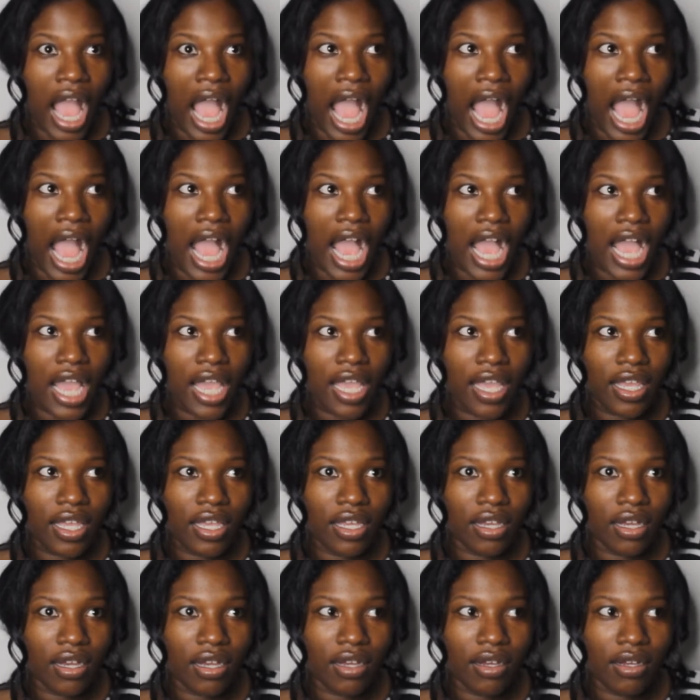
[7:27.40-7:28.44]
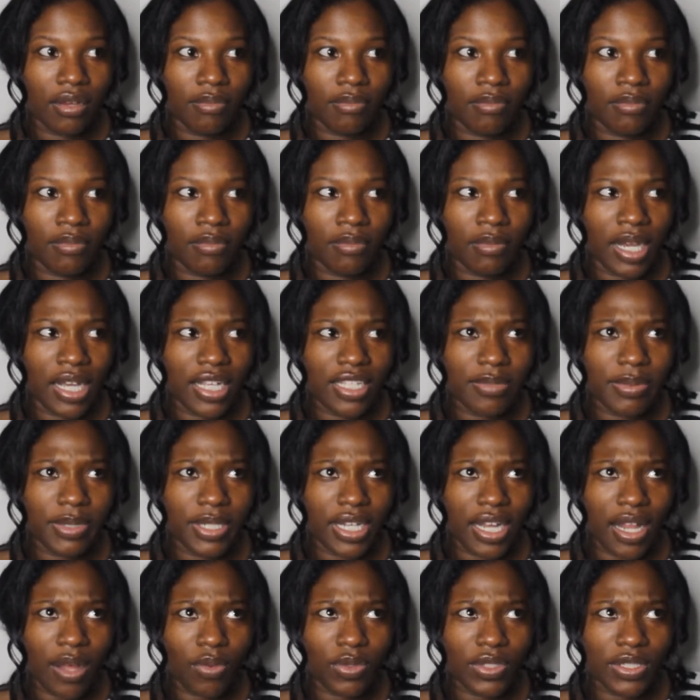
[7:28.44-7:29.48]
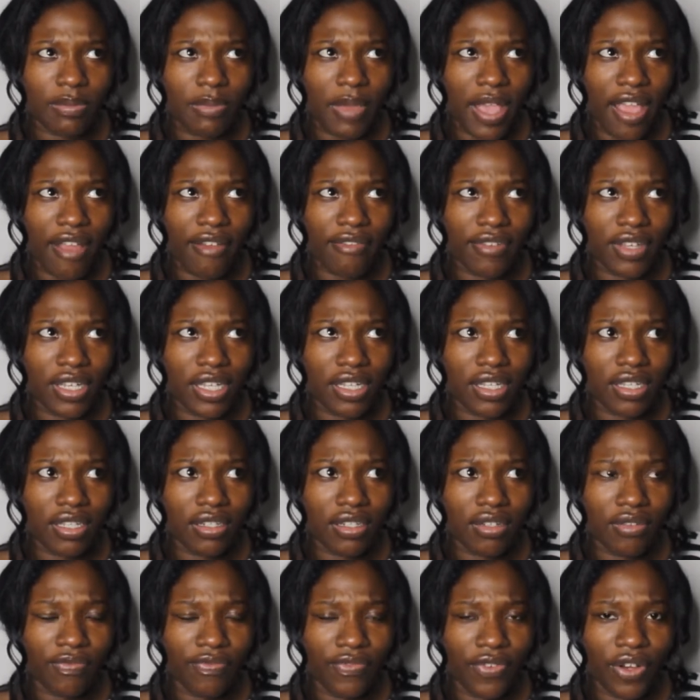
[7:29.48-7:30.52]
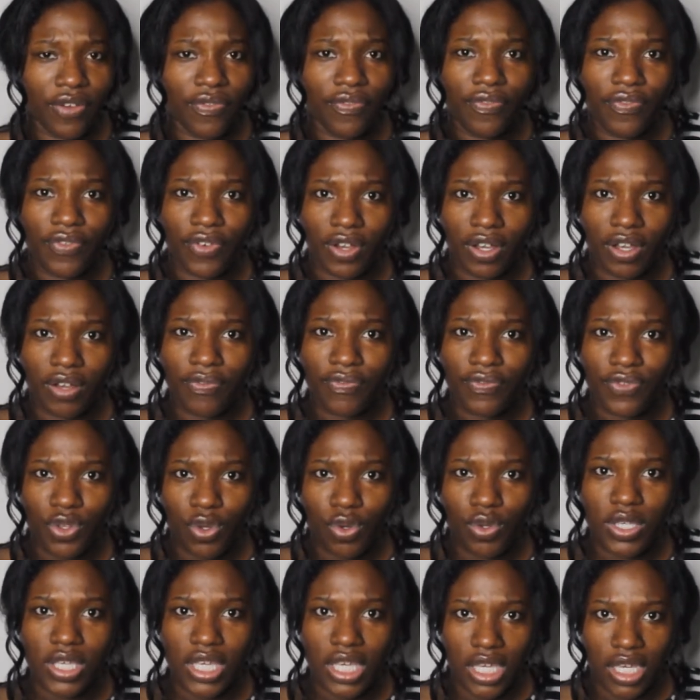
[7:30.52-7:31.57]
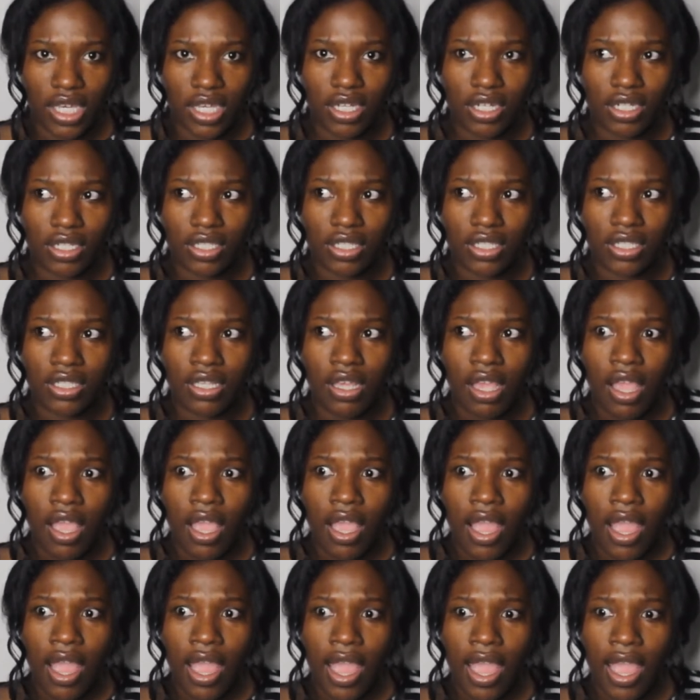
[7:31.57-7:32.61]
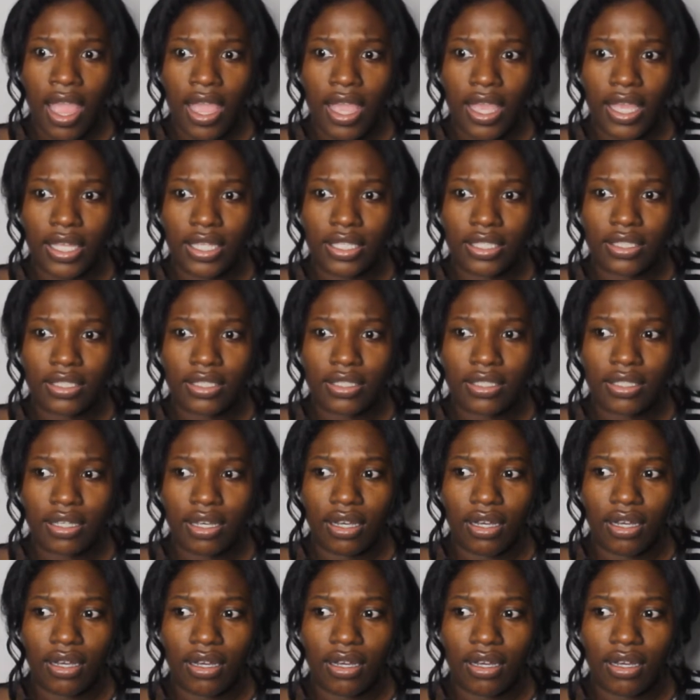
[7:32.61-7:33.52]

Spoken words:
My husband and I was married for a few years. And